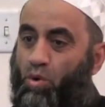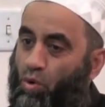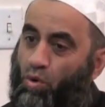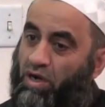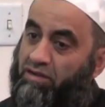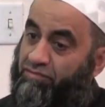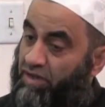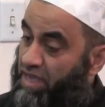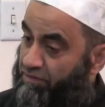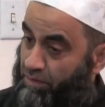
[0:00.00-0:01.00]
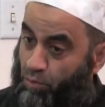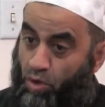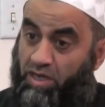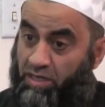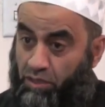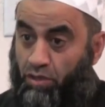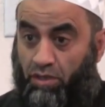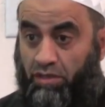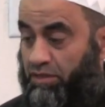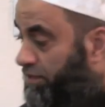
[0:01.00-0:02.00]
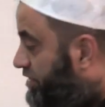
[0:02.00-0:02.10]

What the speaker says: Or if I have a boy and a girl,